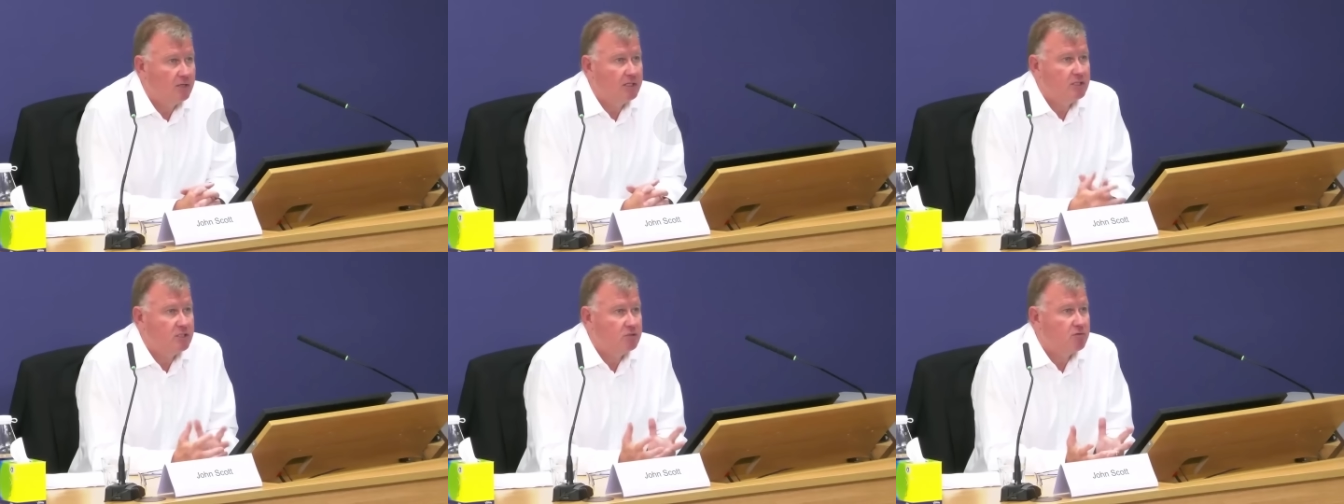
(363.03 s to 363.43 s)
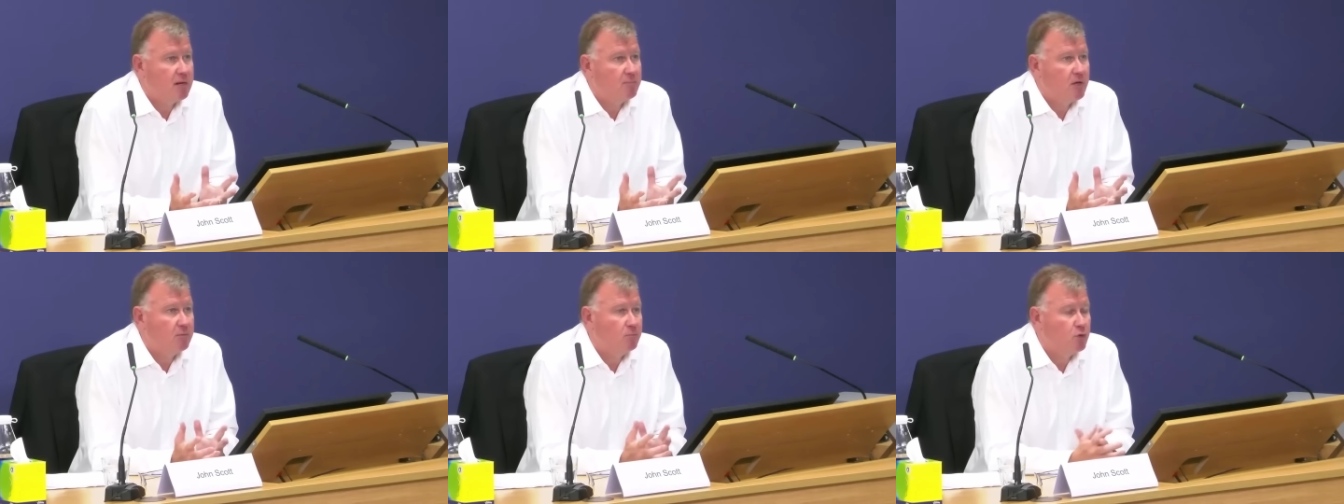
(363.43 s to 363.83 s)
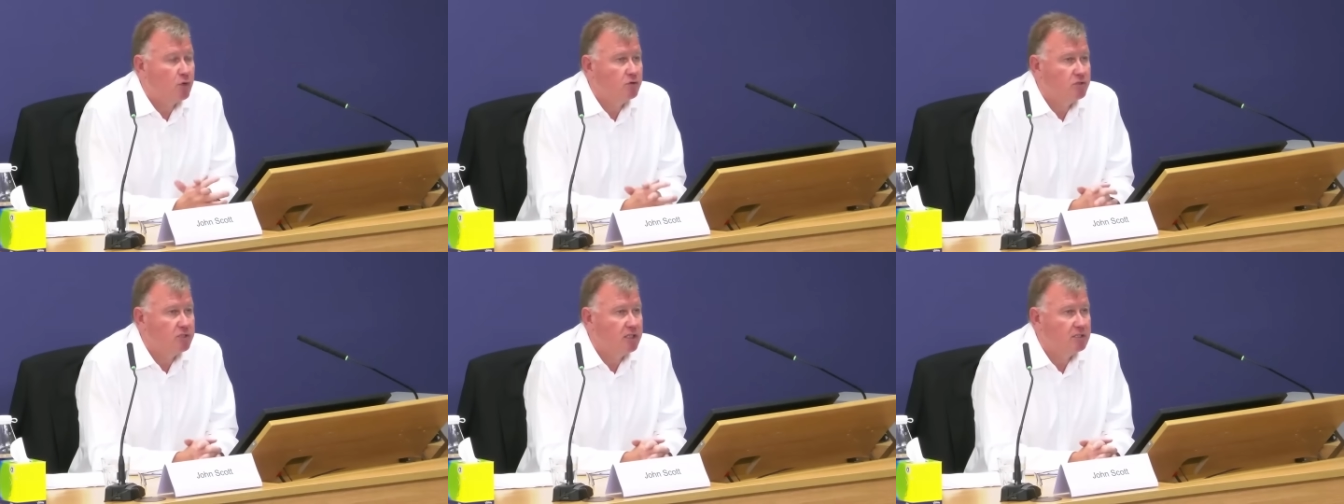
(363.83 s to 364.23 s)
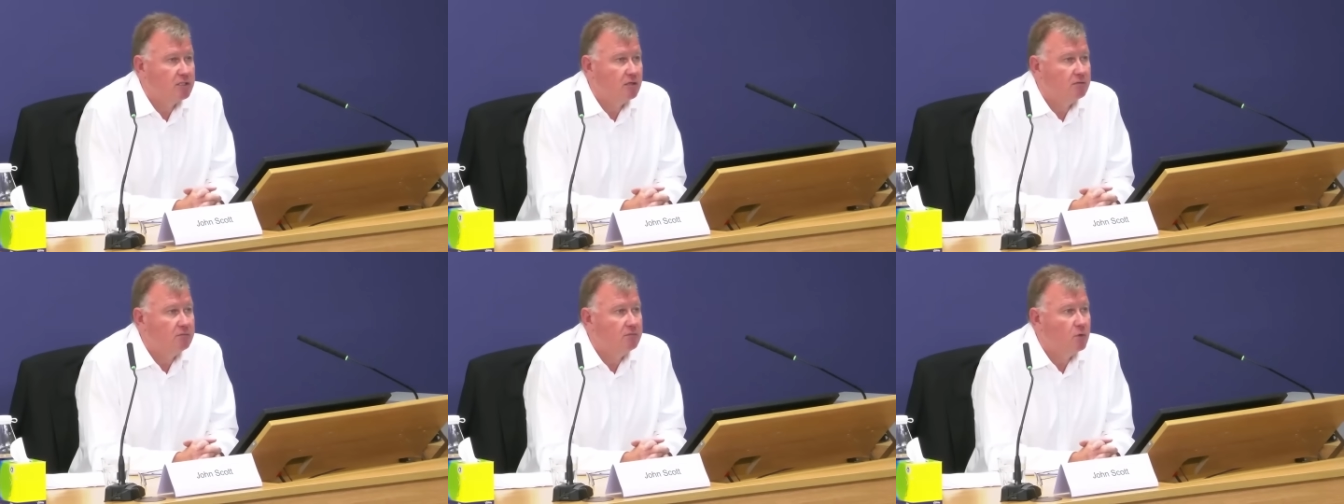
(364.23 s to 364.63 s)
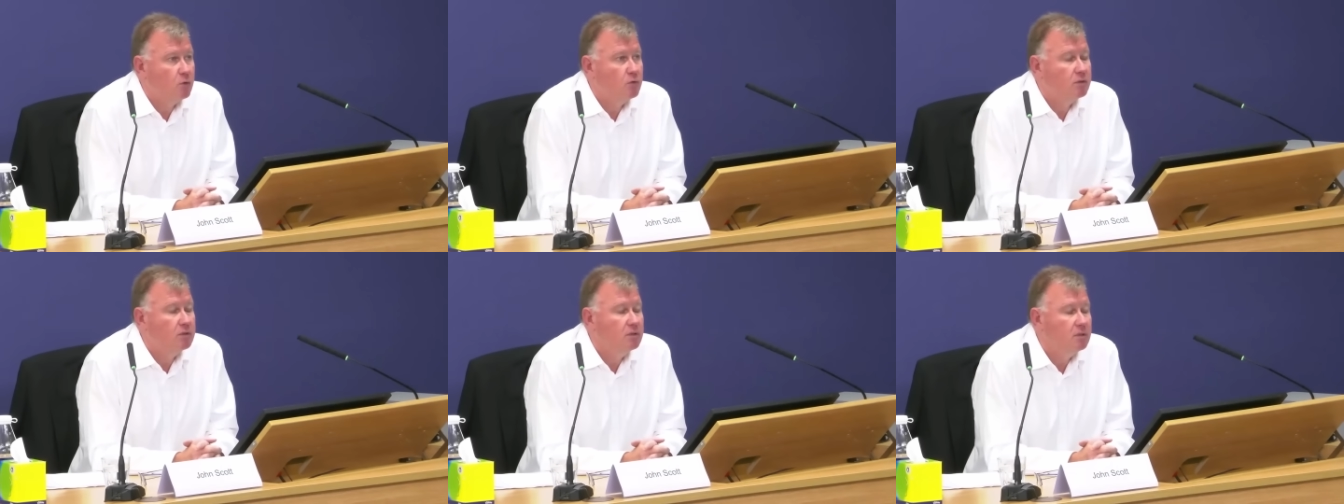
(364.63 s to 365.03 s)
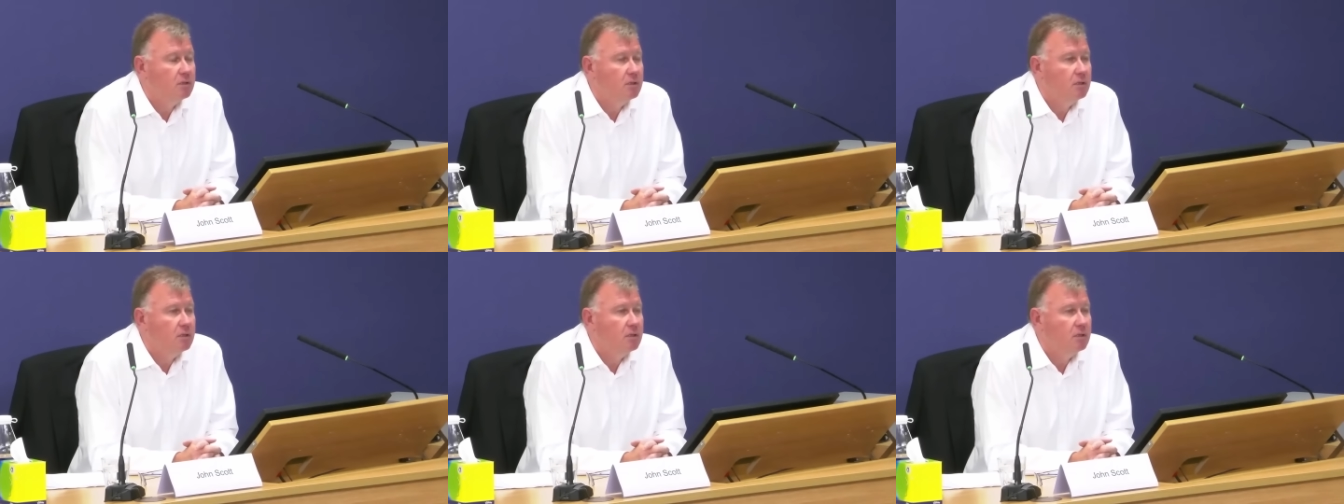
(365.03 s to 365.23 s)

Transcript: I scrap a process going forward.